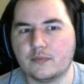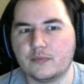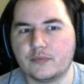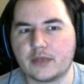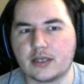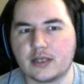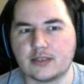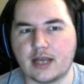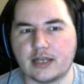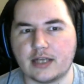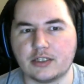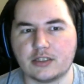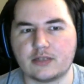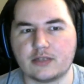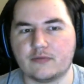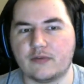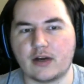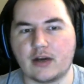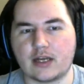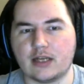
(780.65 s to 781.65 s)
Because I just
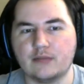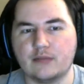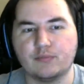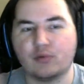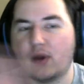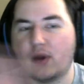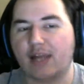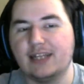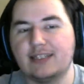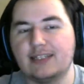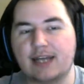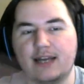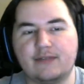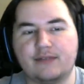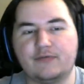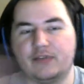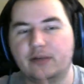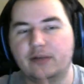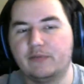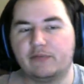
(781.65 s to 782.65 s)
fucking brain dead
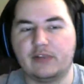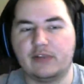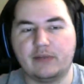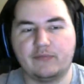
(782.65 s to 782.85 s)
flip.